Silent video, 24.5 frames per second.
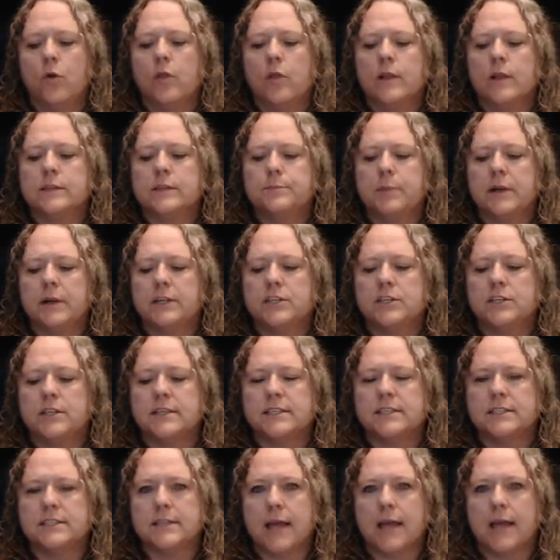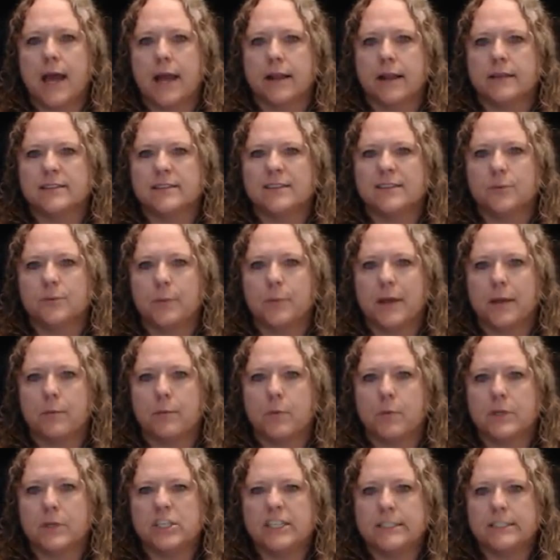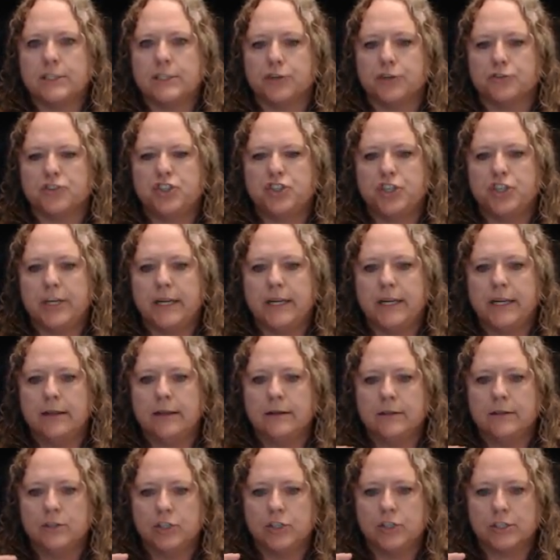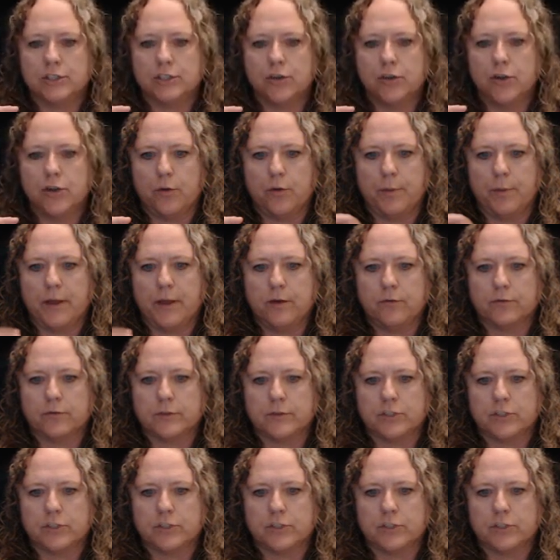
Let's put it to the side because it'll make it much easier. G, just a little bit.